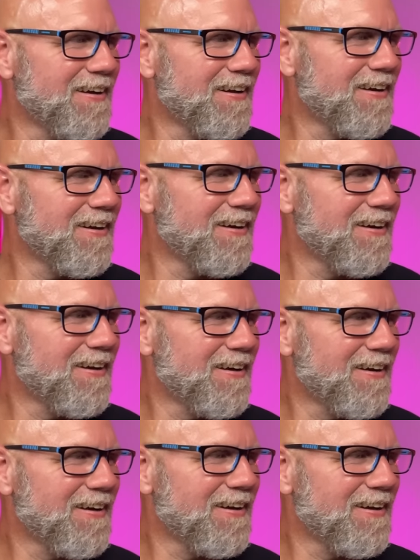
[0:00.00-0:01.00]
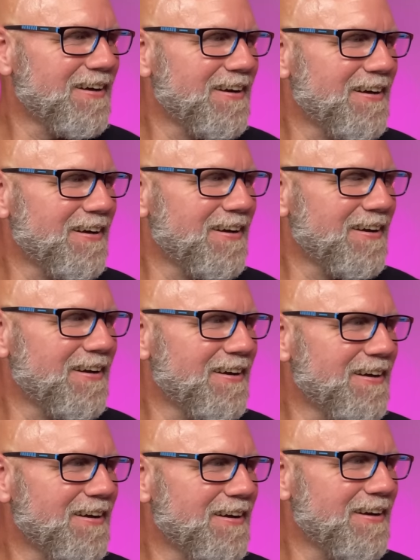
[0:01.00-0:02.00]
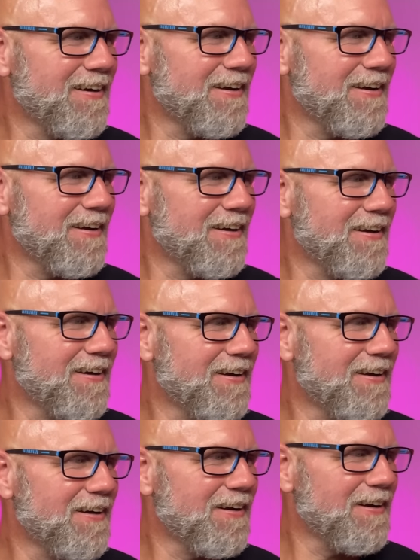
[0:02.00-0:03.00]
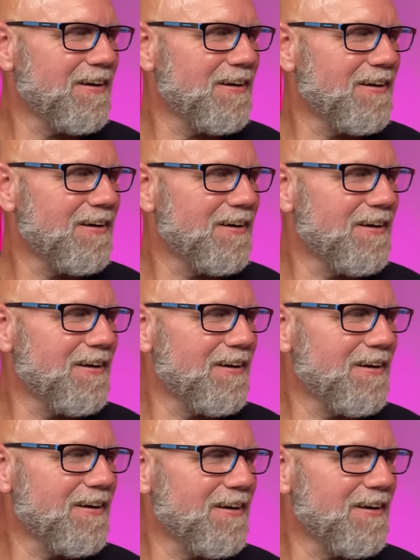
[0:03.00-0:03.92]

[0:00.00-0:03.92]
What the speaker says: The person shown says nothing.